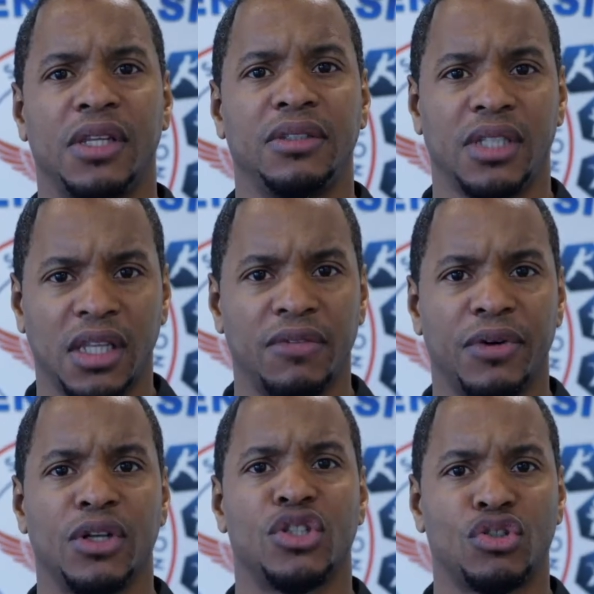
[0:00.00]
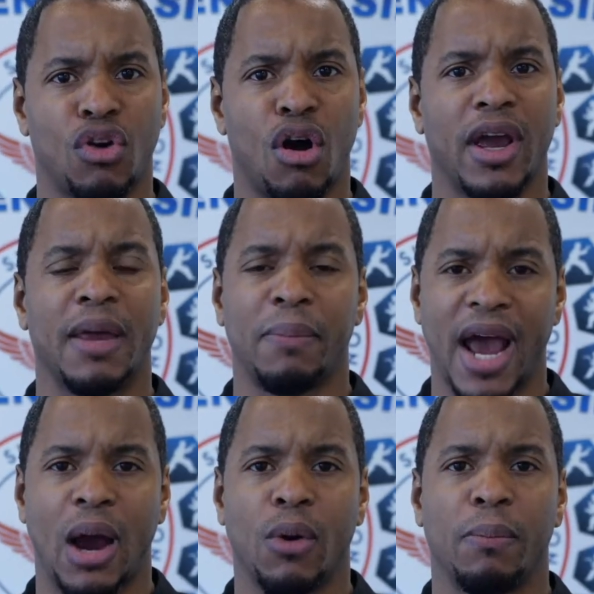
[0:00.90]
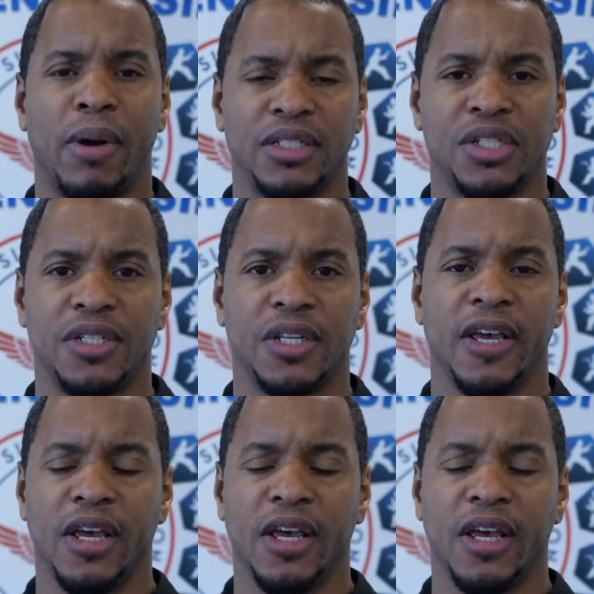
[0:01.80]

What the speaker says: deliver strong and power punches.